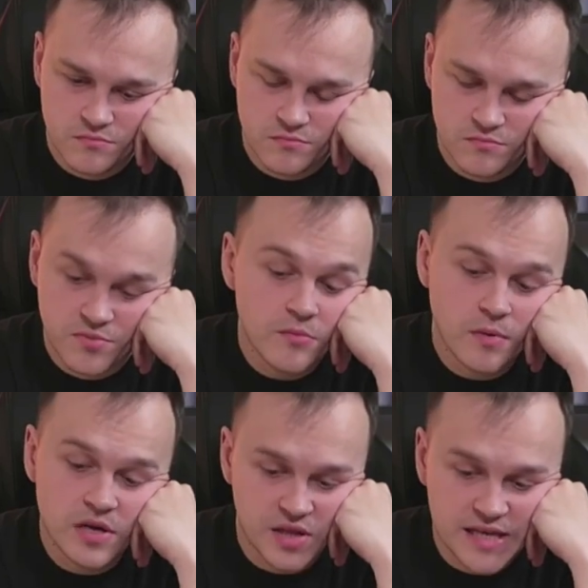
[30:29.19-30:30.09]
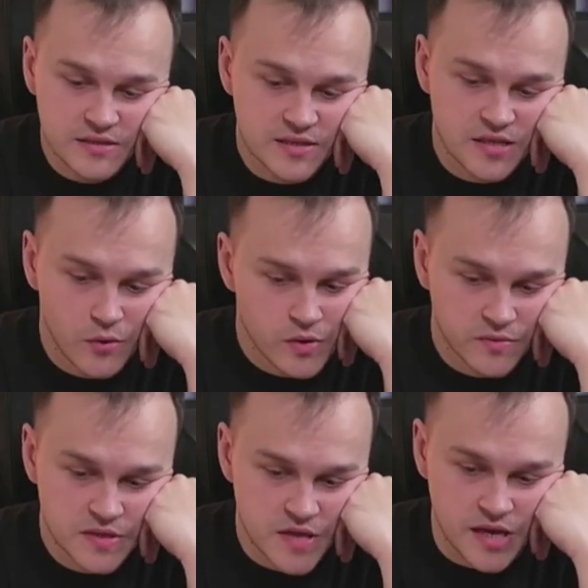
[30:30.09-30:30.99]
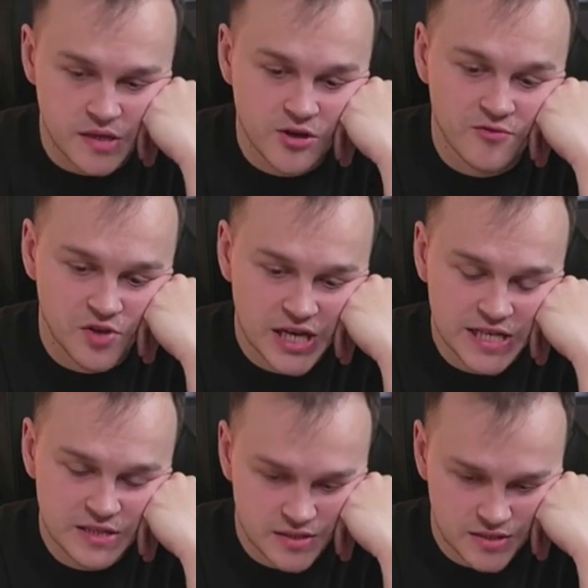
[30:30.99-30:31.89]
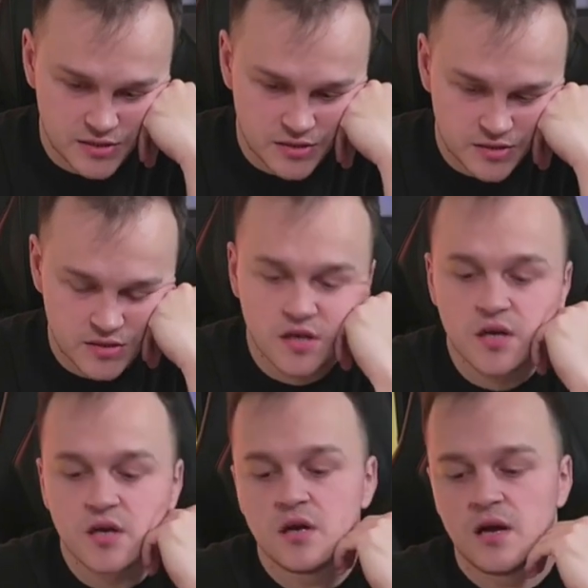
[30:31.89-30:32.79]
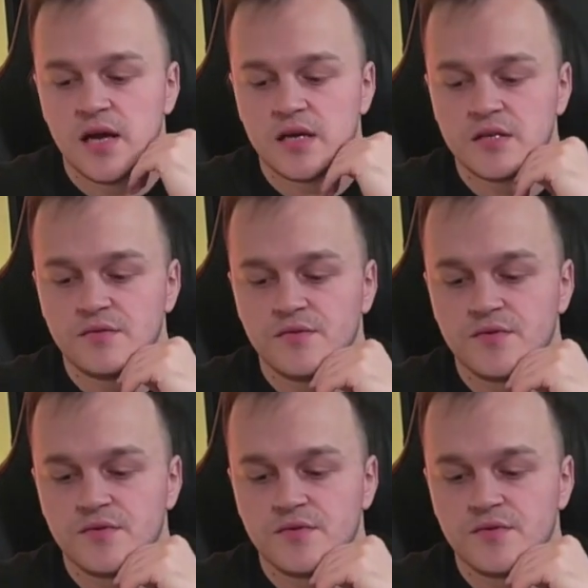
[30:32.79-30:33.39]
probably knight c7 with the idea of knight e6. And